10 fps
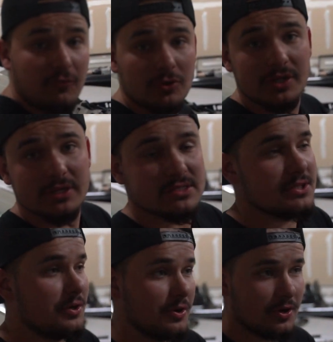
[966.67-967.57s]
for the
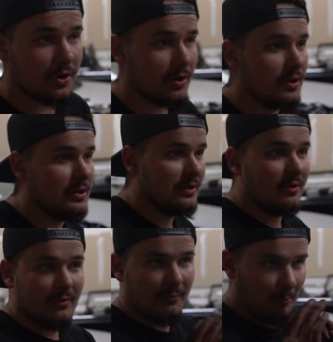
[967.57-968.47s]
interior.
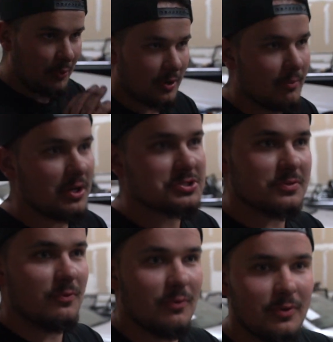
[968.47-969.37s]
Pretty
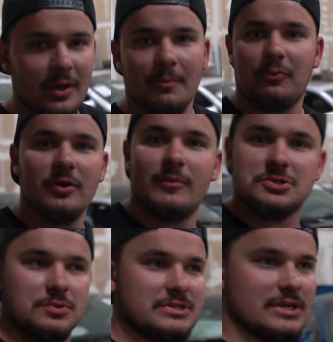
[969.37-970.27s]

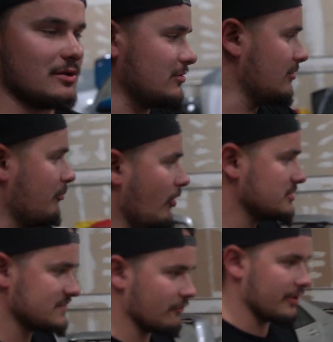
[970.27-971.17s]
much we're settled on parts for